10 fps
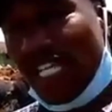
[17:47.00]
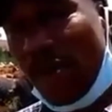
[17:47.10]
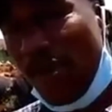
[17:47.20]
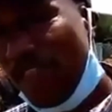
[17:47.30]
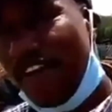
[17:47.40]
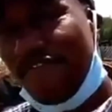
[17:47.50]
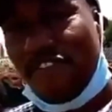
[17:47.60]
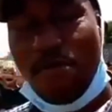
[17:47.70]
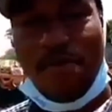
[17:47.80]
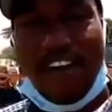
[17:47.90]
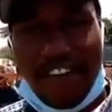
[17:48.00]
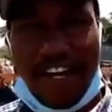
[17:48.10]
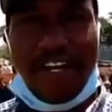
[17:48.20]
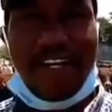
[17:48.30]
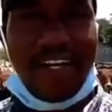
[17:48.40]
And also maybe
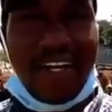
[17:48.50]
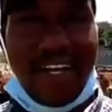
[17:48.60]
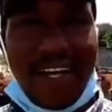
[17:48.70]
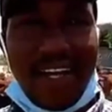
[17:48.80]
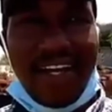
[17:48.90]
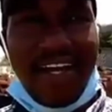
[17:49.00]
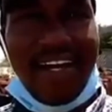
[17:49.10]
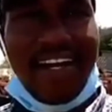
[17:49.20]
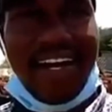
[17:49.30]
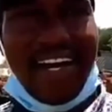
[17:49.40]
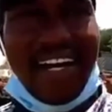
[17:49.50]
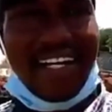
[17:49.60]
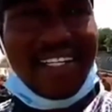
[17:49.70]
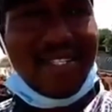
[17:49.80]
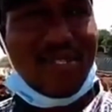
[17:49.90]
as a
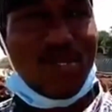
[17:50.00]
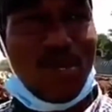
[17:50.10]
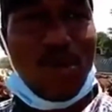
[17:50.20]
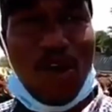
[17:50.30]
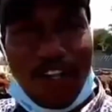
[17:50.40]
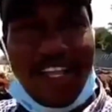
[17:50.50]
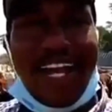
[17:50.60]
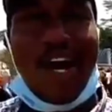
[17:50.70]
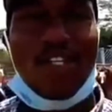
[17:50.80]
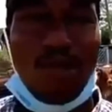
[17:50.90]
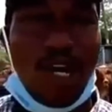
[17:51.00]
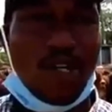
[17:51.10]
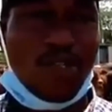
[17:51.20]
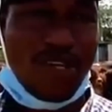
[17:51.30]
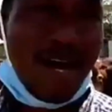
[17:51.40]
source of wealth. The more cows you have in
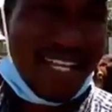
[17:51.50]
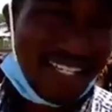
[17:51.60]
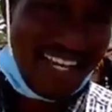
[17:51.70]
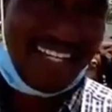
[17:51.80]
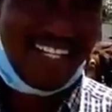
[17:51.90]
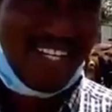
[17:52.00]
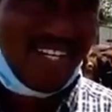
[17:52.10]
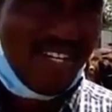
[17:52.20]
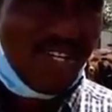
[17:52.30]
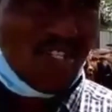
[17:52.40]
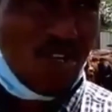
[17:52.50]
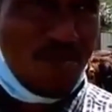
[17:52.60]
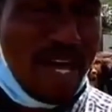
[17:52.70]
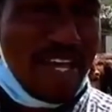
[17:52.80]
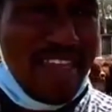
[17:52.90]
this culture,
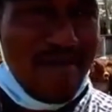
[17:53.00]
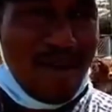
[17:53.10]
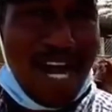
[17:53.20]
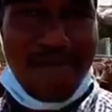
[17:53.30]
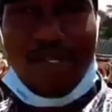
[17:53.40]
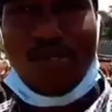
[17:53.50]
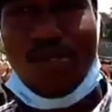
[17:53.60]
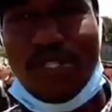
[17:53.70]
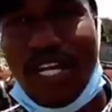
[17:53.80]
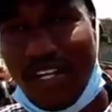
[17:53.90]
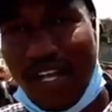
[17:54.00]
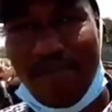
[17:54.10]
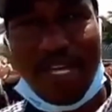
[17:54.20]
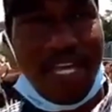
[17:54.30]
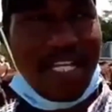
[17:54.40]
the more money
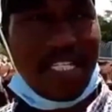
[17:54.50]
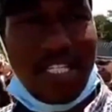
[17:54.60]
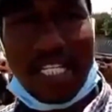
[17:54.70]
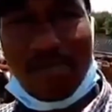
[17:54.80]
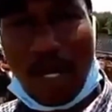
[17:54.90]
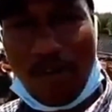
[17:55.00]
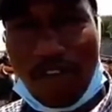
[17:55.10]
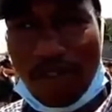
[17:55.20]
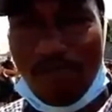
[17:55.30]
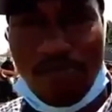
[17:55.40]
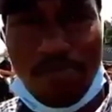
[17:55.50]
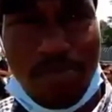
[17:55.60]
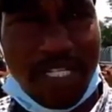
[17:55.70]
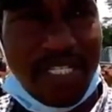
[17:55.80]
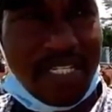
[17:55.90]
you are perceived to be
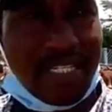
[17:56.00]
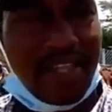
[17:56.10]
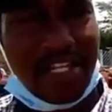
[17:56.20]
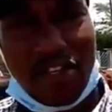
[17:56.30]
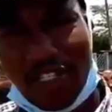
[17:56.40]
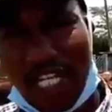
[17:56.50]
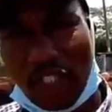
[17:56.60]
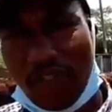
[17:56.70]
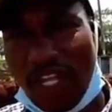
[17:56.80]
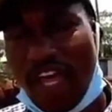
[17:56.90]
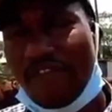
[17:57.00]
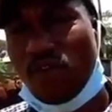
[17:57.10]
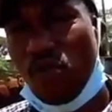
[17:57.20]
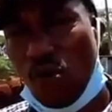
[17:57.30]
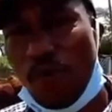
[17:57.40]
having. So cows are very
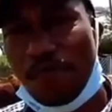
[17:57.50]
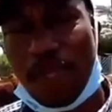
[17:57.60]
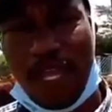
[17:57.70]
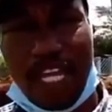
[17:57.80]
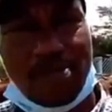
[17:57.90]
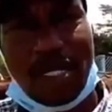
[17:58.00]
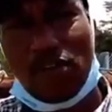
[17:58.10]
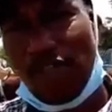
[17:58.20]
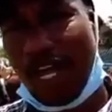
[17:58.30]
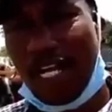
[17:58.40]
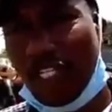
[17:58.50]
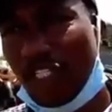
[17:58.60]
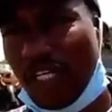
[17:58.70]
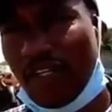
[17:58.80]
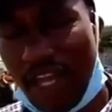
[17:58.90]
important in this culture.
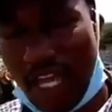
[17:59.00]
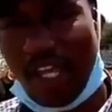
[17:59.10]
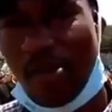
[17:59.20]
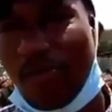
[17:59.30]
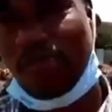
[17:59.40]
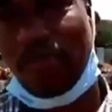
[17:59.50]
Thank you very much.